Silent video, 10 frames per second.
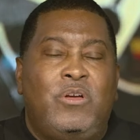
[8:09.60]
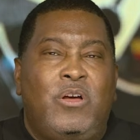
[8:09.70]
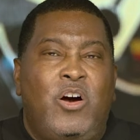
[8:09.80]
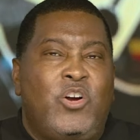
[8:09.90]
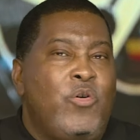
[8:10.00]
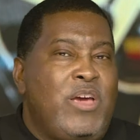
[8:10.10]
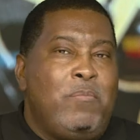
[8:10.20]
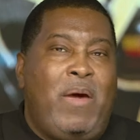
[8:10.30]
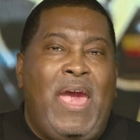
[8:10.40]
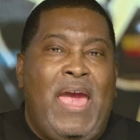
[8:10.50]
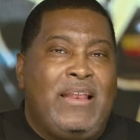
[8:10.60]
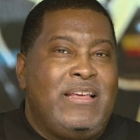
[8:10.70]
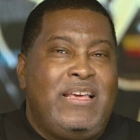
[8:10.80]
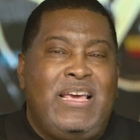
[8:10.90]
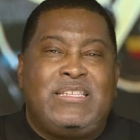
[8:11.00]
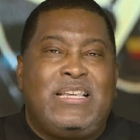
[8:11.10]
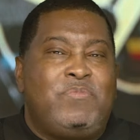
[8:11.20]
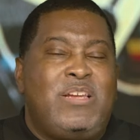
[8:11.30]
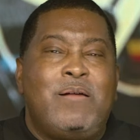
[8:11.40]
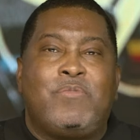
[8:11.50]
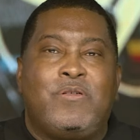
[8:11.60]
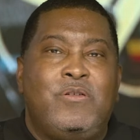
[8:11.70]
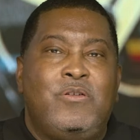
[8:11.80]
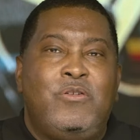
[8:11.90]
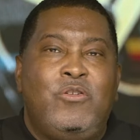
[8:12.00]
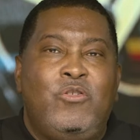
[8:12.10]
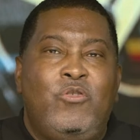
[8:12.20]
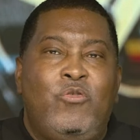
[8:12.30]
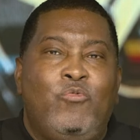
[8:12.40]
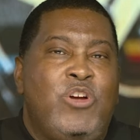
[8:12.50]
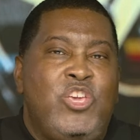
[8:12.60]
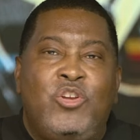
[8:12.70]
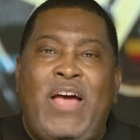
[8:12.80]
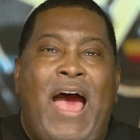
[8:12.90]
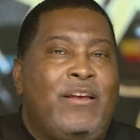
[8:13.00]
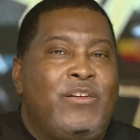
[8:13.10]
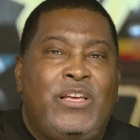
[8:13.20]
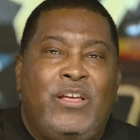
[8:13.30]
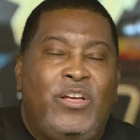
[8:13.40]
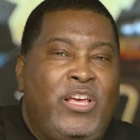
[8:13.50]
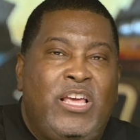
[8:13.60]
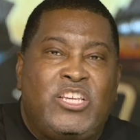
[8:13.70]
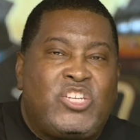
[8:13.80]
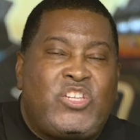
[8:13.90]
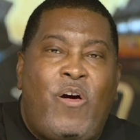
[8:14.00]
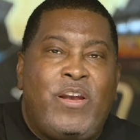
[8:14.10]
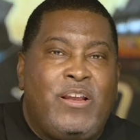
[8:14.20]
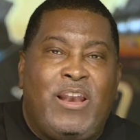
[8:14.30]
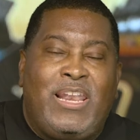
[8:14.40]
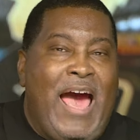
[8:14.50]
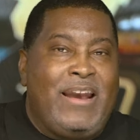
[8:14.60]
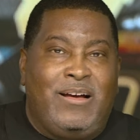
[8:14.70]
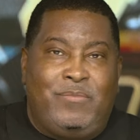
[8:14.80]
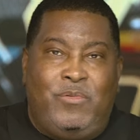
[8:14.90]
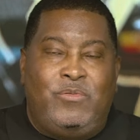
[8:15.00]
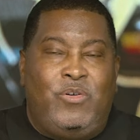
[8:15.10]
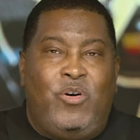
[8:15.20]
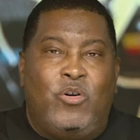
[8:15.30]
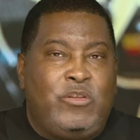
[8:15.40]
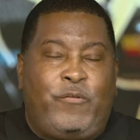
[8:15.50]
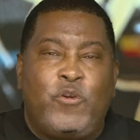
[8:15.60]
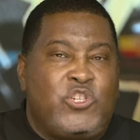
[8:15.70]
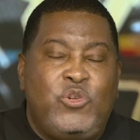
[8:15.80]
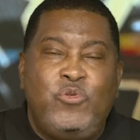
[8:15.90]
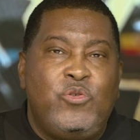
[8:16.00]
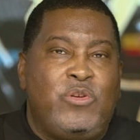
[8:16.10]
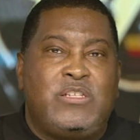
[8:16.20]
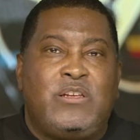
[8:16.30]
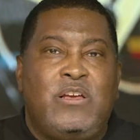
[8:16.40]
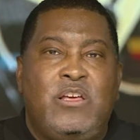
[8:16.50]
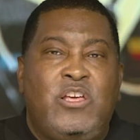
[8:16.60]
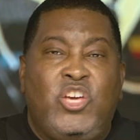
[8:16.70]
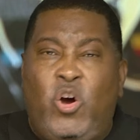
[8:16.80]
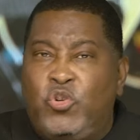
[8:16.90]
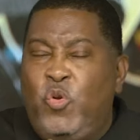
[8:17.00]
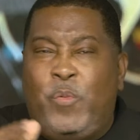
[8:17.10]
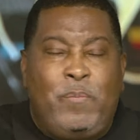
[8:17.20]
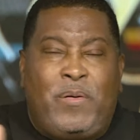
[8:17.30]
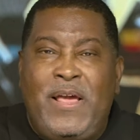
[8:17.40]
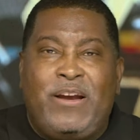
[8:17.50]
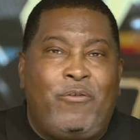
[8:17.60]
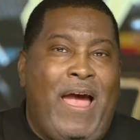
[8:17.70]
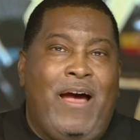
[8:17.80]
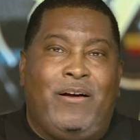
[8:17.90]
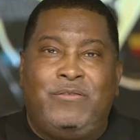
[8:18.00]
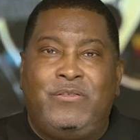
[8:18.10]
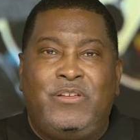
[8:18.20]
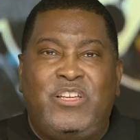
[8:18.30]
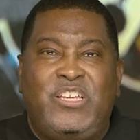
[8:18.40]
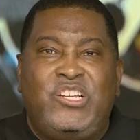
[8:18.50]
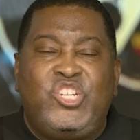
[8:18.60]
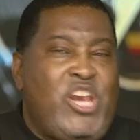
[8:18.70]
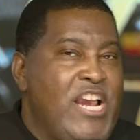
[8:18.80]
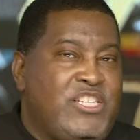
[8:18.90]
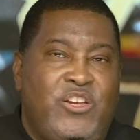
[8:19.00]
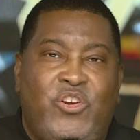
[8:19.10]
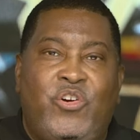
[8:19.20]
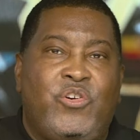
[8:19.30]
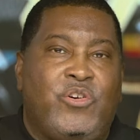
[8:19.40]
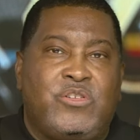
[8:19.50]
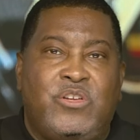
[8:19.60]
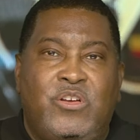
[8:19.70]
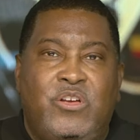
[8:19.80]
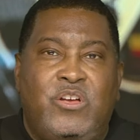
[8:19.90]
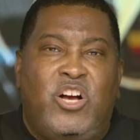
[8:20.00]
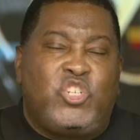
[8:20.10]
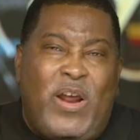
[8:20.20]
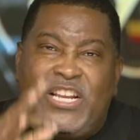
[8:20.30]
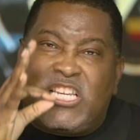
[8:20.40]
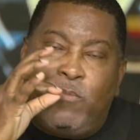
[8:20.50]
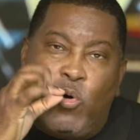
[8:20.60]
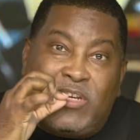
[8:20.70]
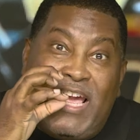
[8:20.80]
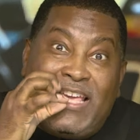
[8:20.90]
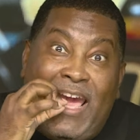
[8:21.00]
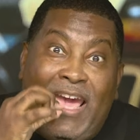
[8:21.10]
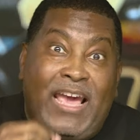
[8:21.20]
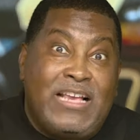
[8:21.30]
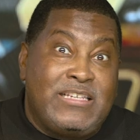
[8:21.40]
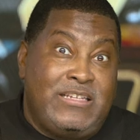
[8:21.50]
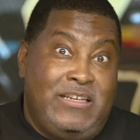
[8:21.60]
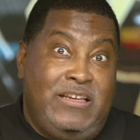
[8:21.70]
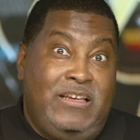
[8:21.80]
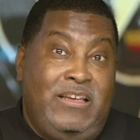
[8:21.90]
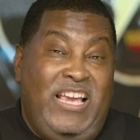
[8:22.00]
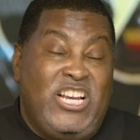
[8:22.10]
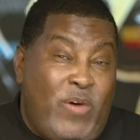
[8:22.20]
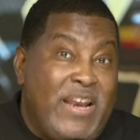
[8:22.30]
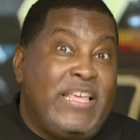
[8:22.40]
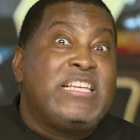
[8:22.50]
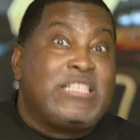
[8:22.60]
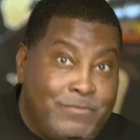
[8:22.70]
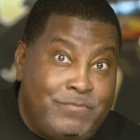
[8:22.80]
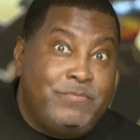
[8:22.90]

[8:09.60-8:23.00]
are going to get mad in September when you're not in the starting lineup on the first two units because you've been playing around, chasing girls, or trying to smoke that gas and trying to get some